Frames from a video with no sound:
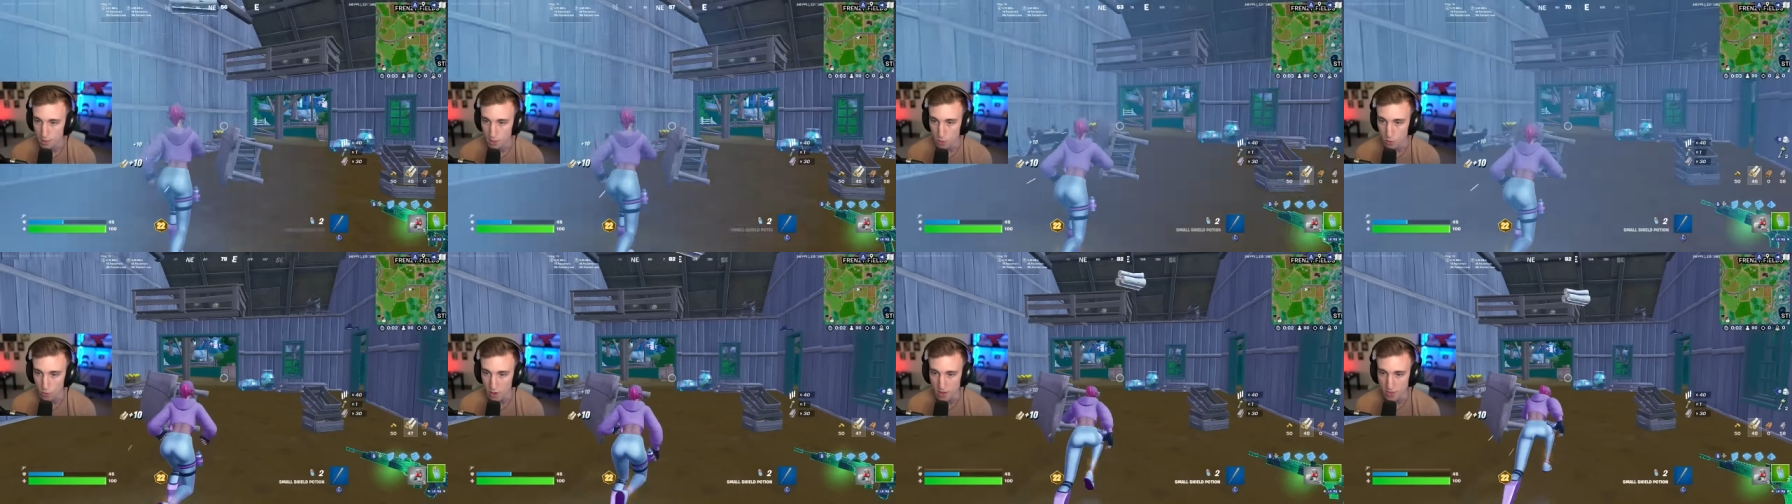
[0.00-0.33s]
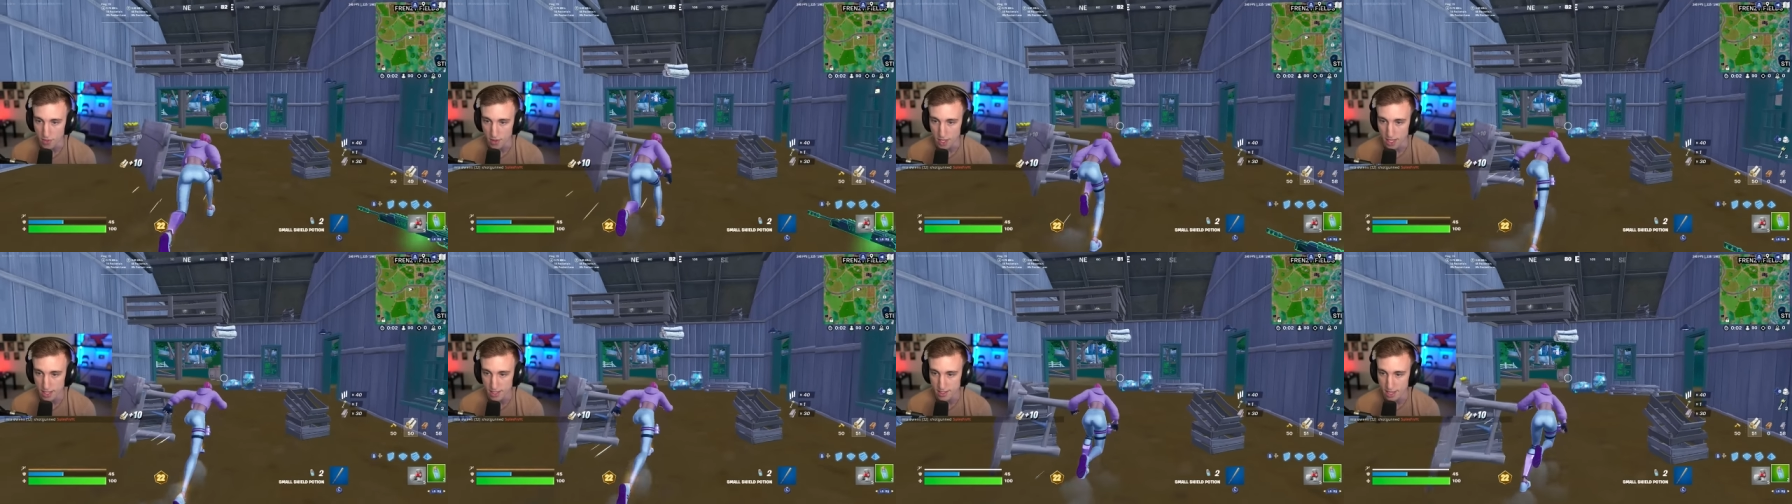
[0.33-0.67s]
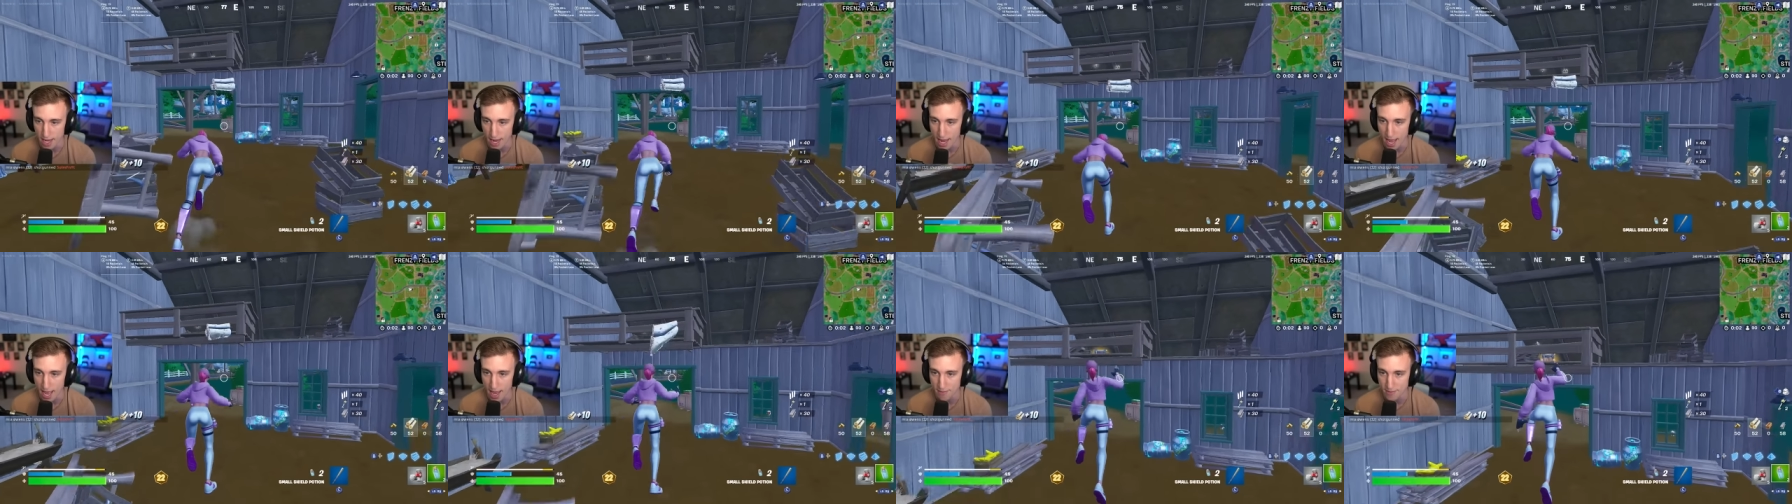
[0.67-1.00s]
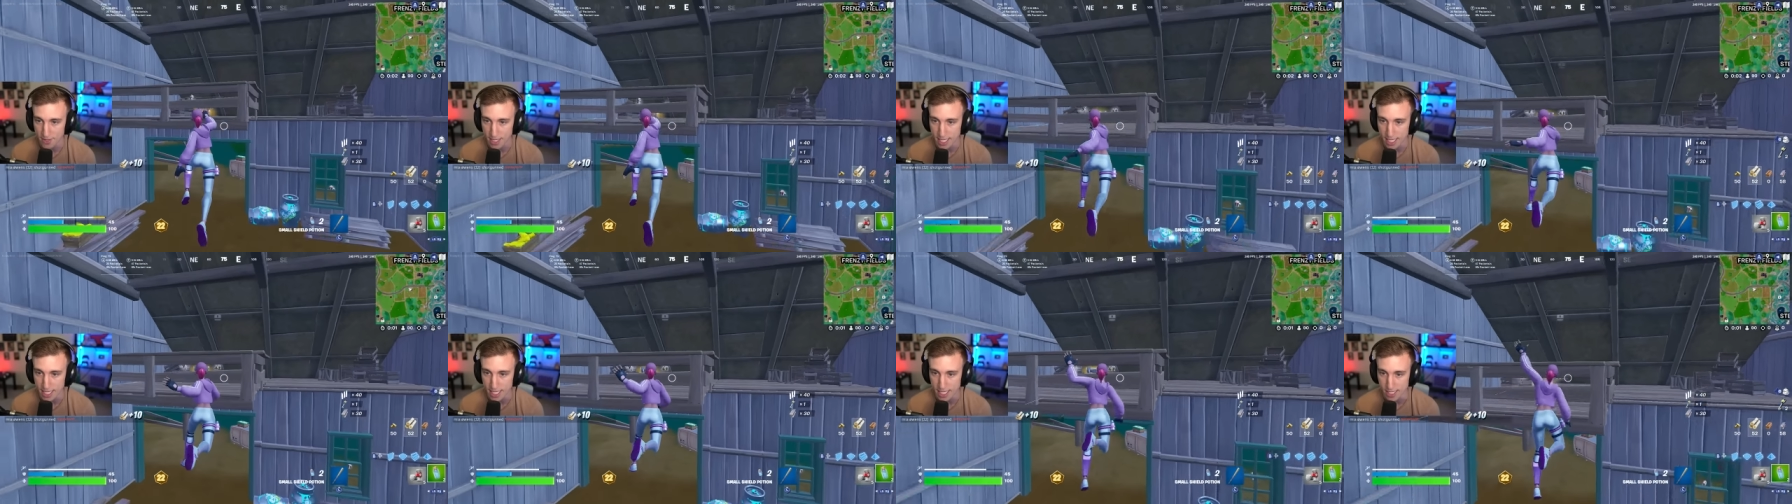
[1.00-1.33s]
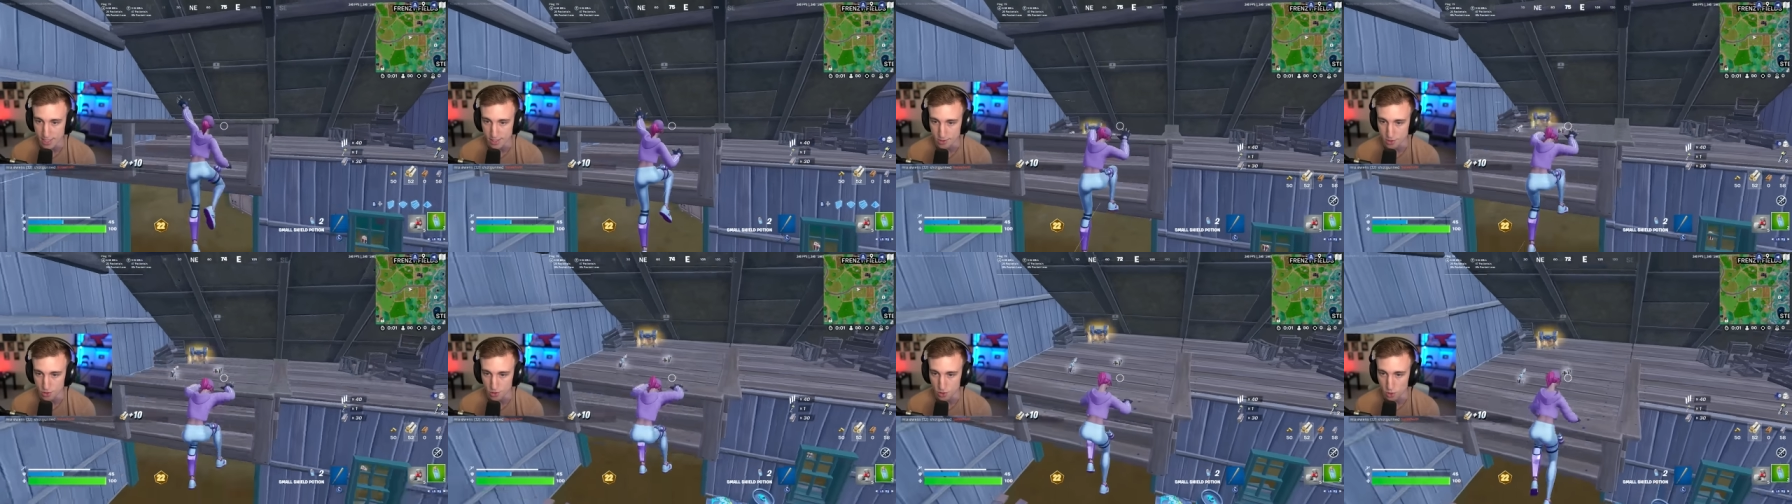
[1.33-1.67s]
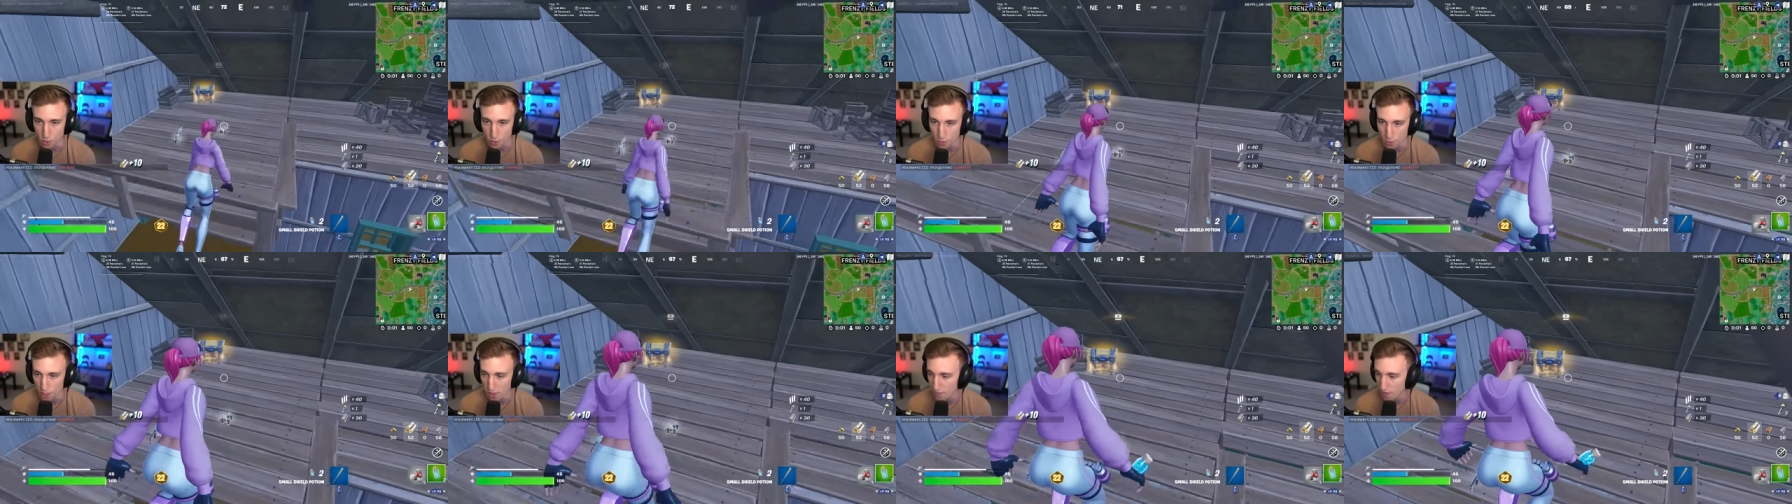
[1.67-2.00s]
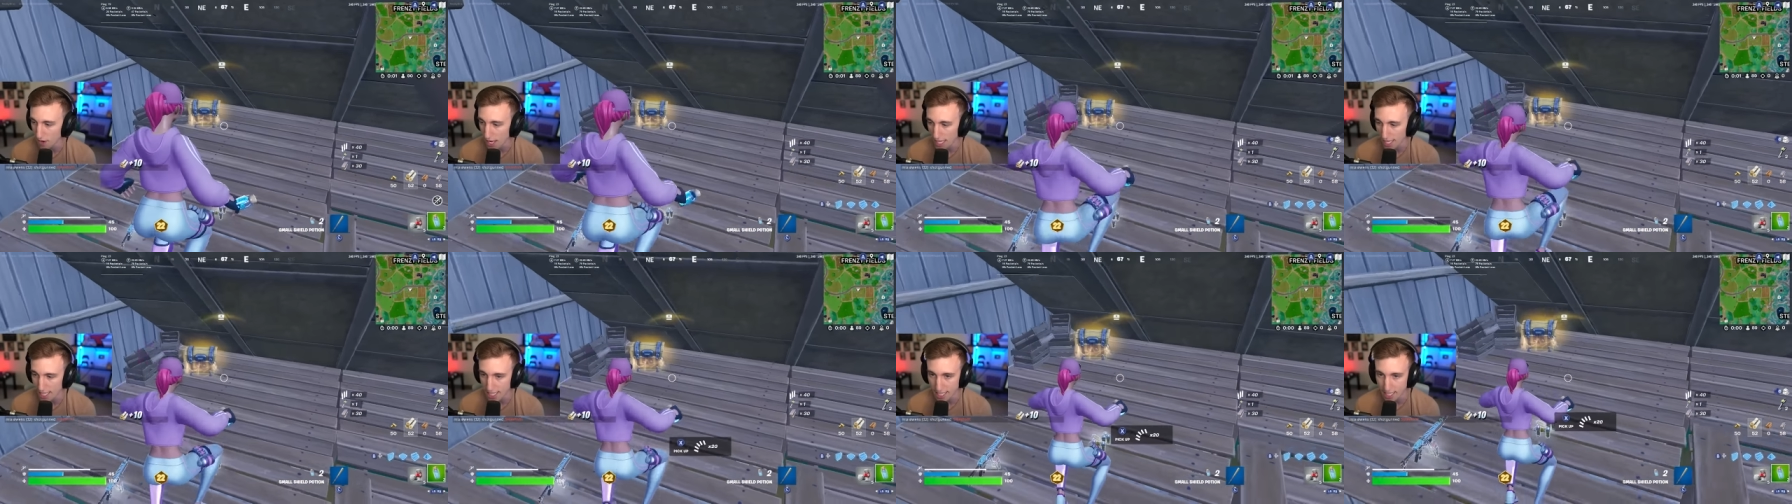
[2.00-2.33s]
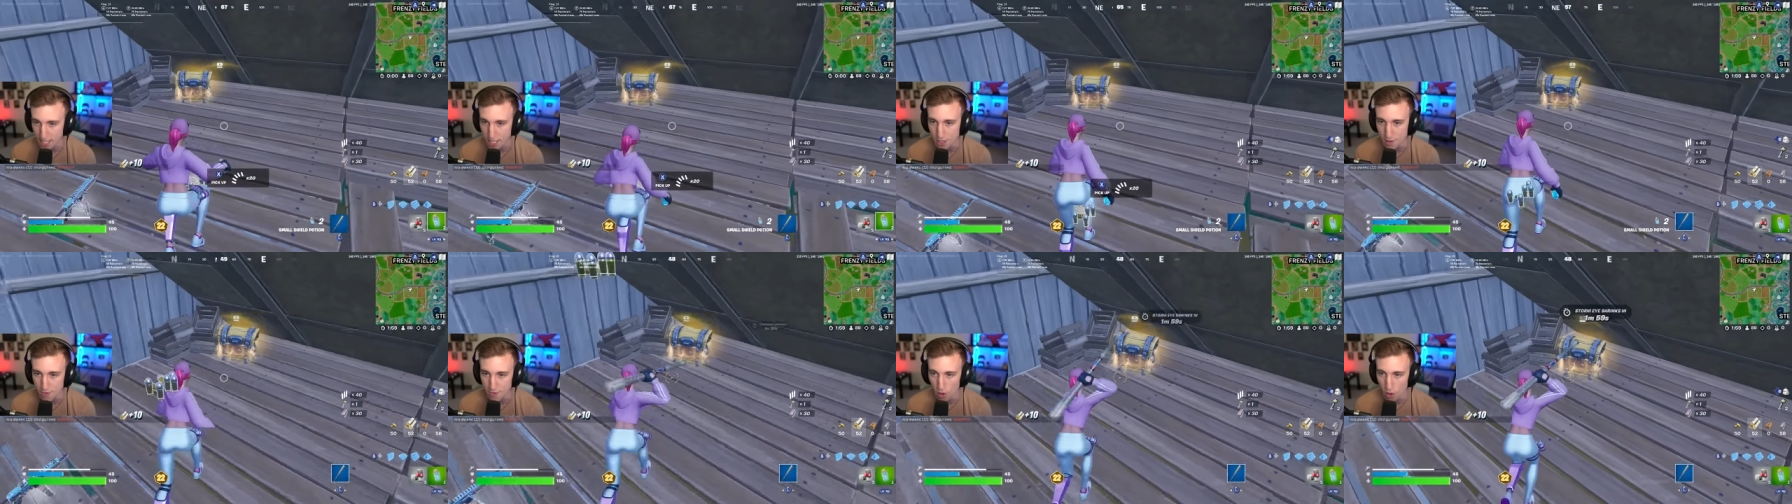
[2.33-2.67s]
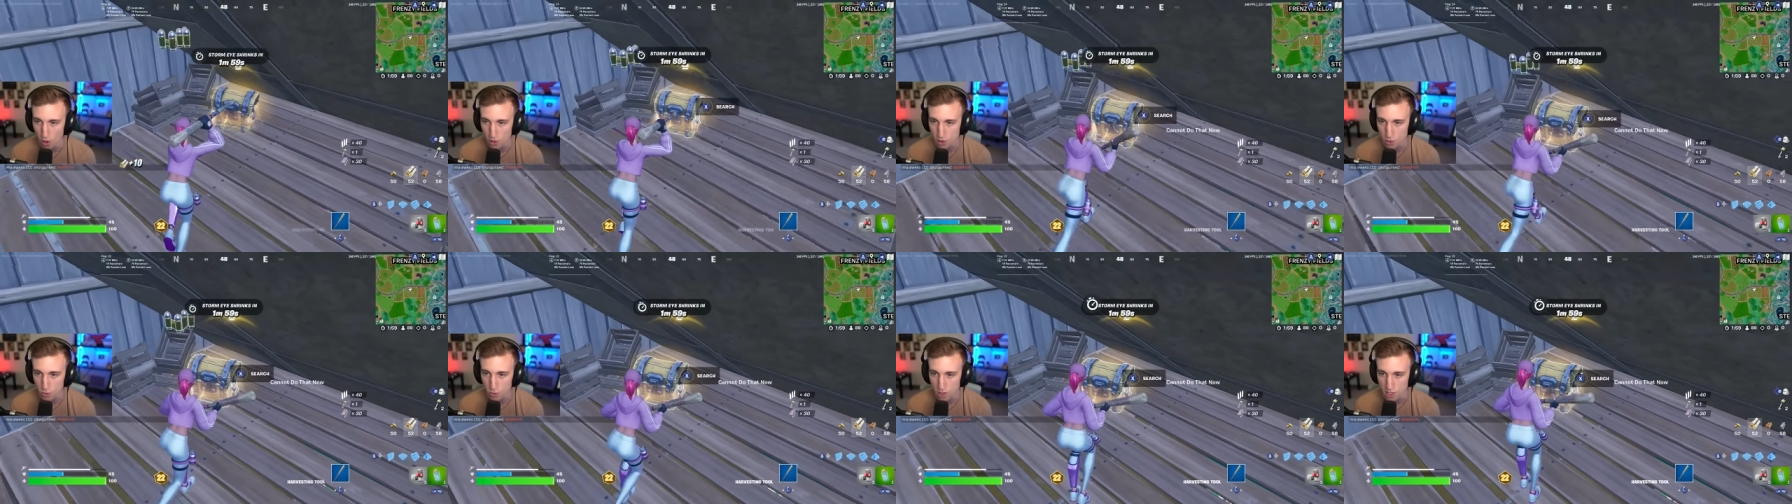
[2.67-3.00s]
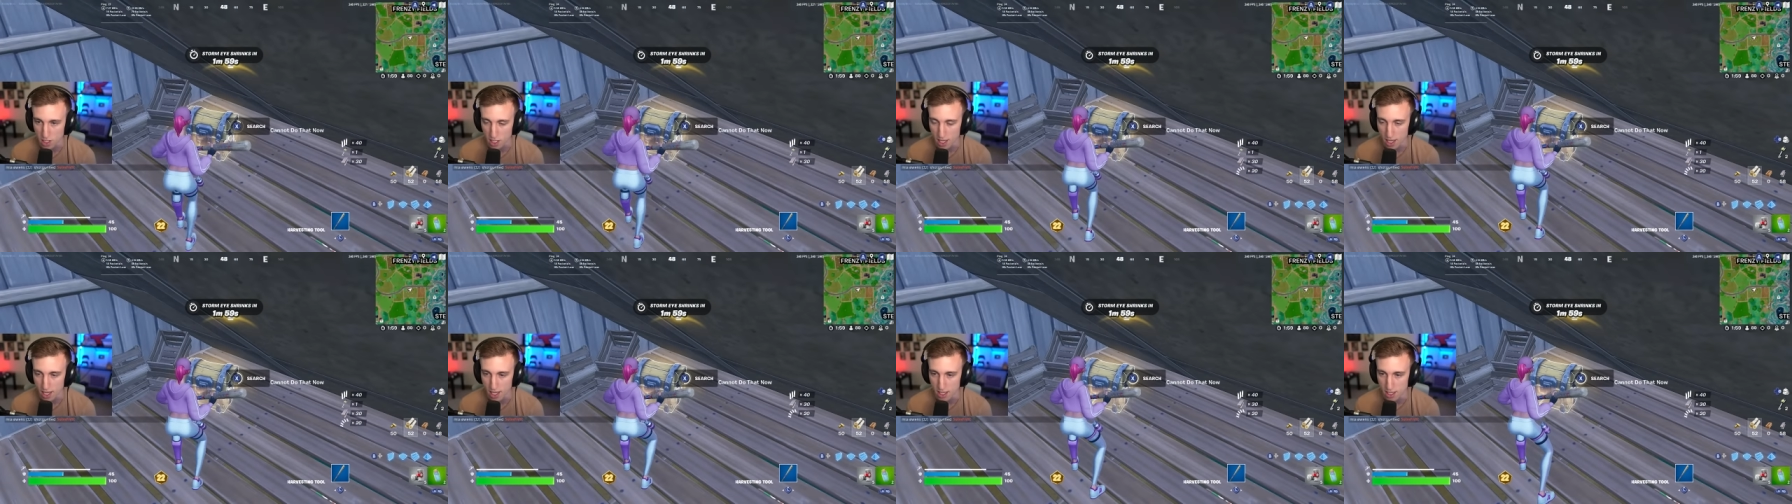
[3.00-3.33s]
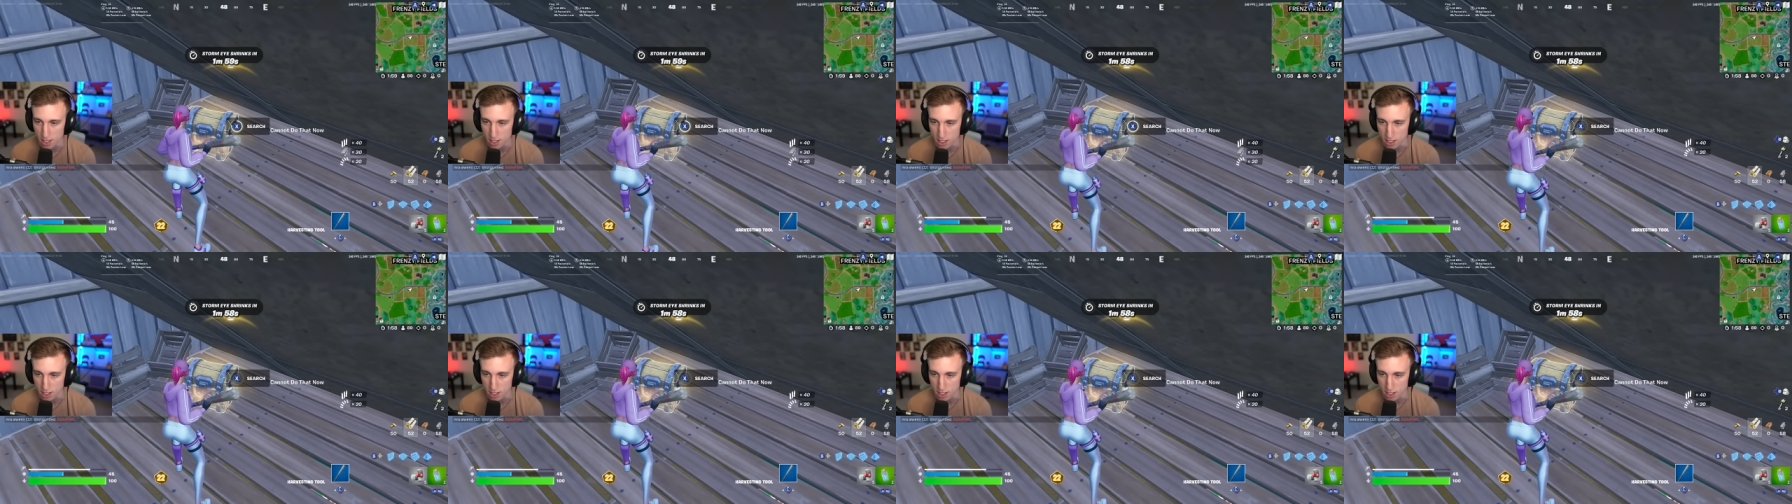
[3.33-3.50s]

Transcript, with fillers: But the great thing is I have keys. So if we can find a key vault with a